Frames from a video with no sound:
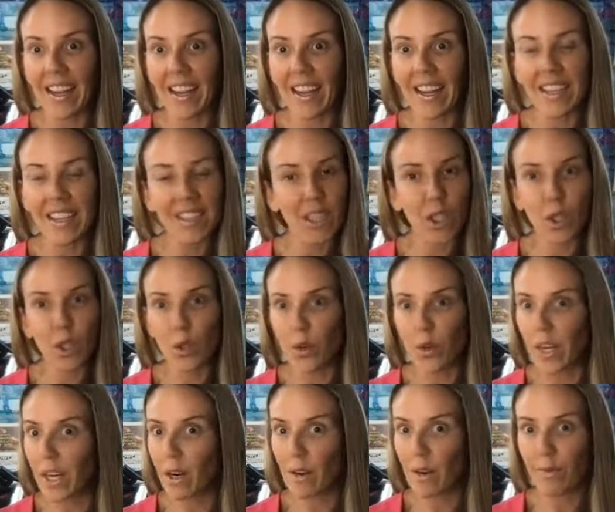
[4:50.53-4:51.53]
it's a
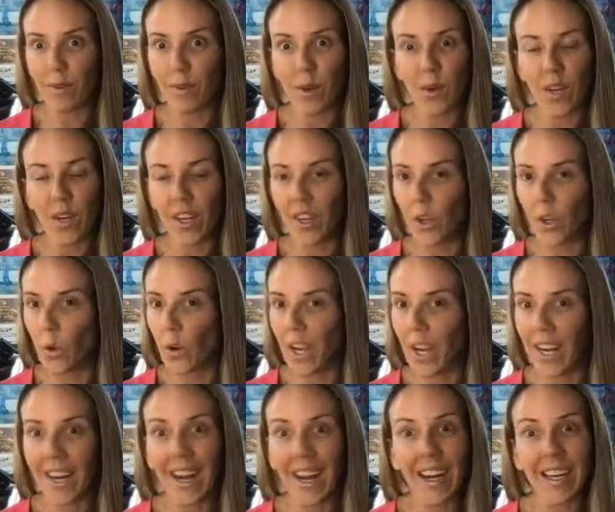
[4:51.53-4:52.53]
trigger food and you
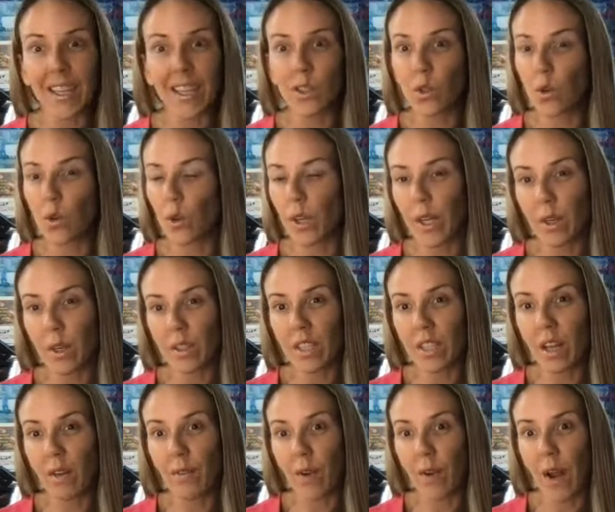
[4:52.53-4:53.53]
cannot control
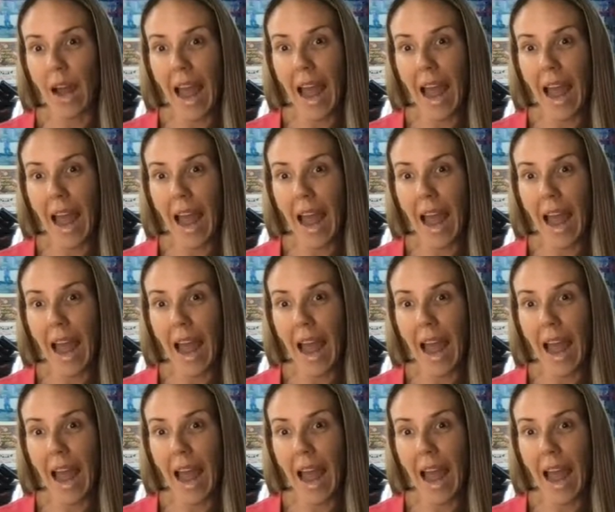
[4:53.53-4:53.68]
yourself